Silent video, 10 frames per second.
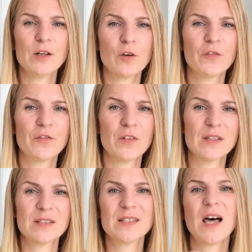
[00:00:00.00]
of
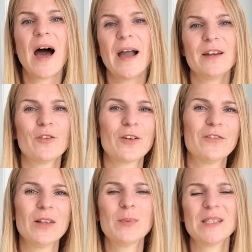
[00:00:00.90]
side or a
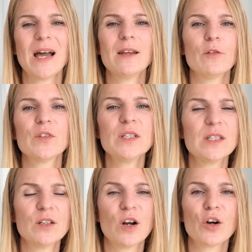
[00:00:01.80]
flip side of this
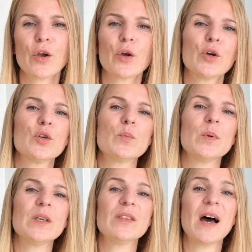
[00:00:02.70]
scenario could
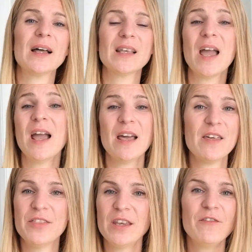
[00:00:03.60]
be that
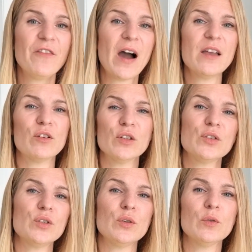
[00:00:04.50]
they
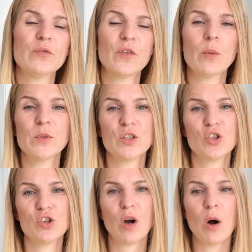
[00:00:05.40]
fired you from this
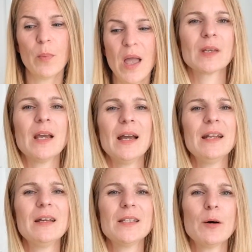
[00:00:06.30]
job.
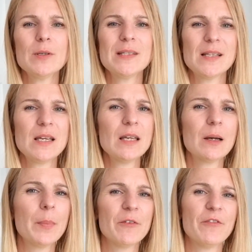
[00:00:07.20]
And as I was
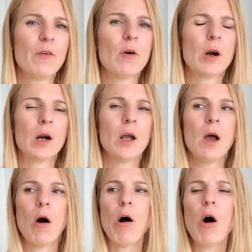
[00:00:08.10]
saying before,
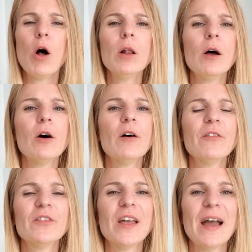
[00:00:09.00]
all
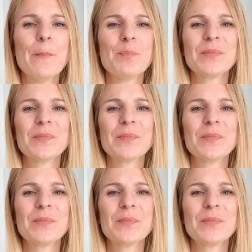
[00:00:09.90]
of the